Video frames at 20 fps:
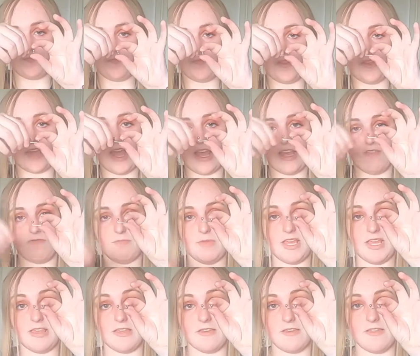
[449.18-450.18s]
gave
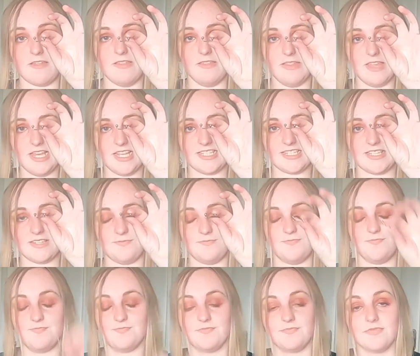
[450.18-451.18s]
me this
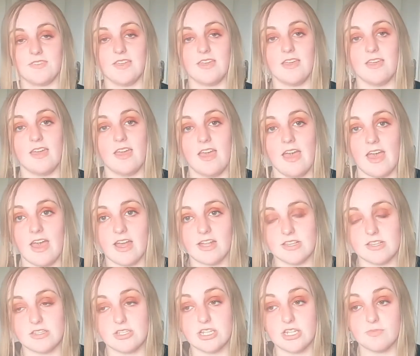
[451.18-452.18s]

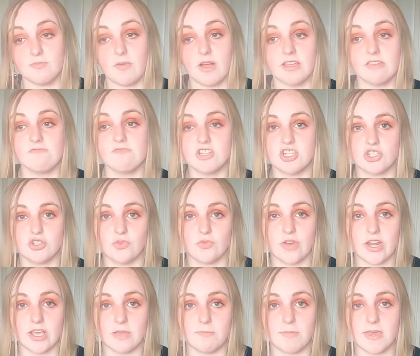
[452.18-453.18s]
and did my original
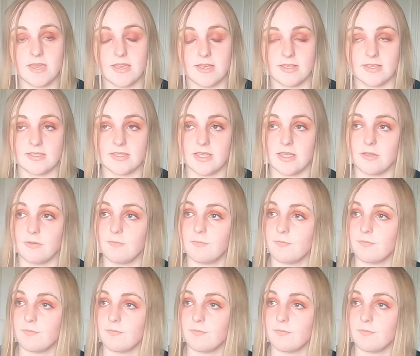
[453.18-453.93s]
Nape piercing.